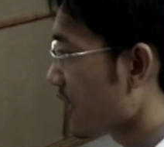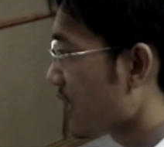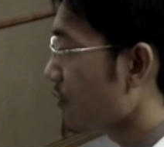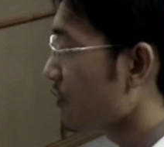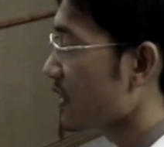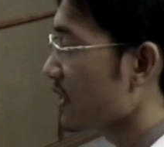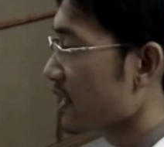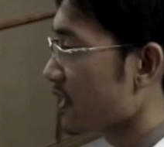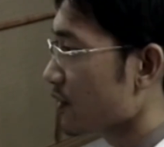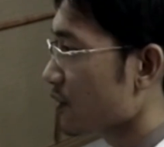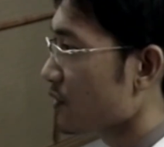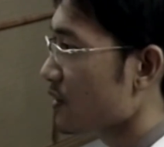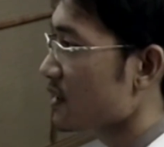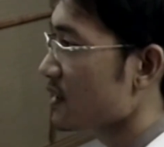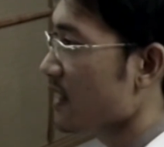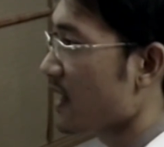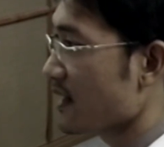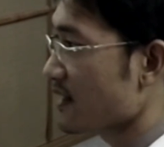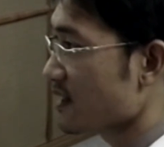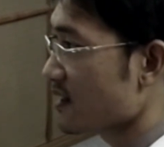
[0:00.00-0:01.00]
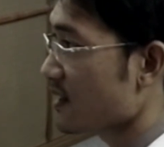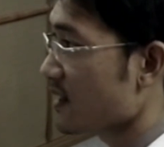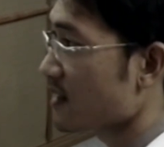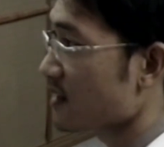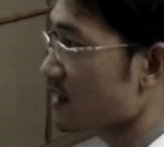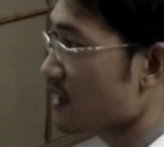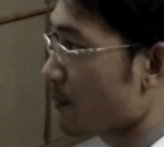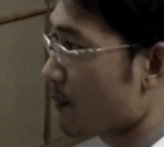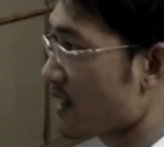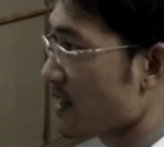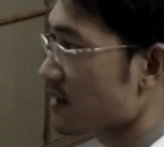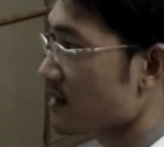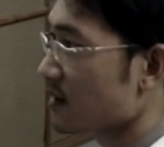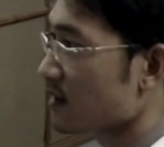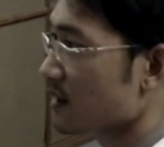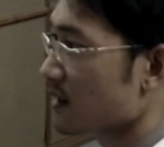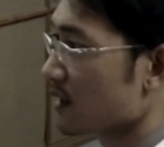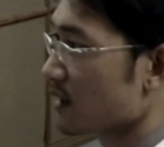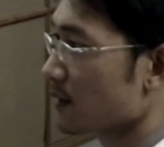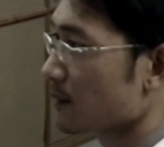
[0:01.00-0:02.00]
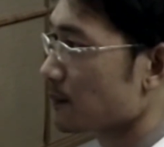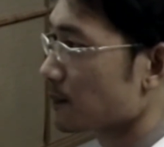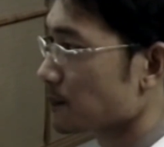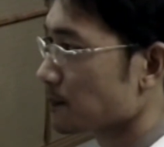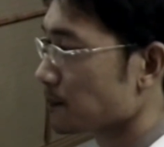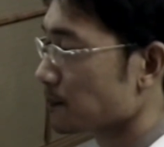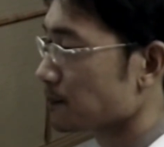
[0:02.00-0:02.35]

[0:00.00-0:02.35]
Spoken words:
gradually increase the exercise capacity.